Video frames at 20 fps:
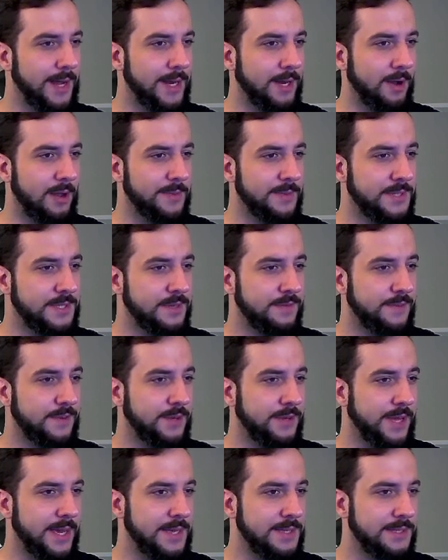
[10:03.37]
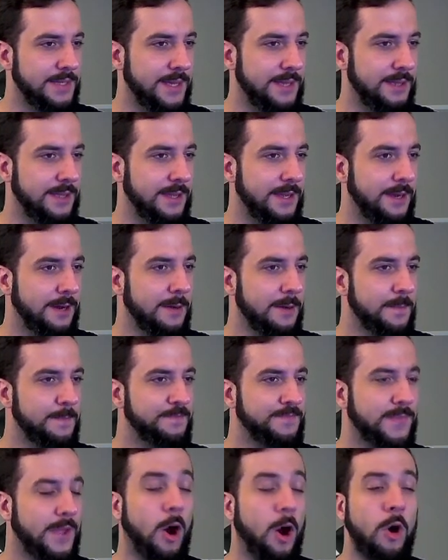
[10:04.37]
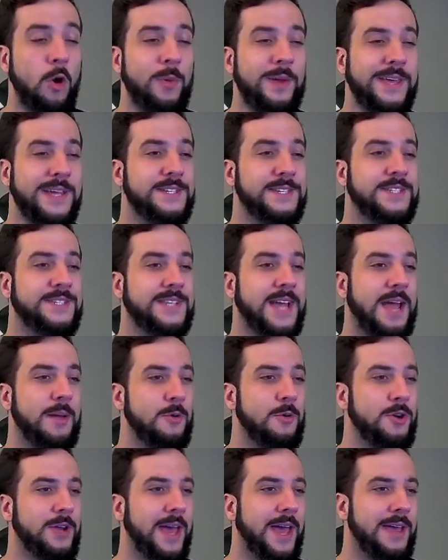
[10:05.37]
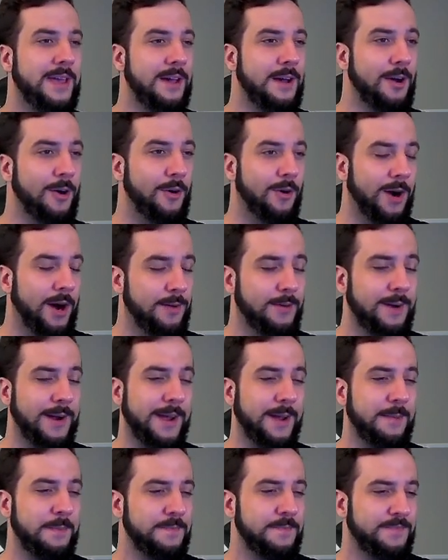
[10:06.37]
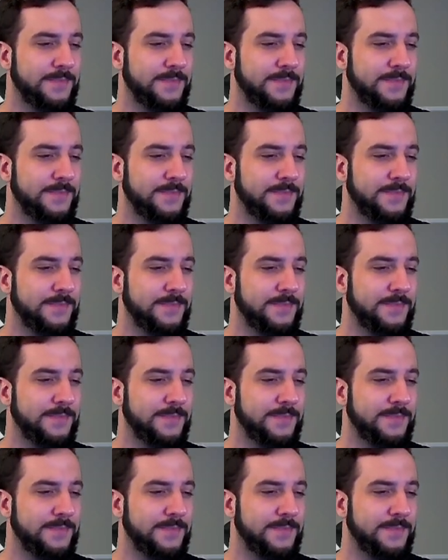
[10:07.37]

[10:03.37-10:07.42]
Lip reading: I know I missed a few days lately here. Oh, we get a simul KO. All right.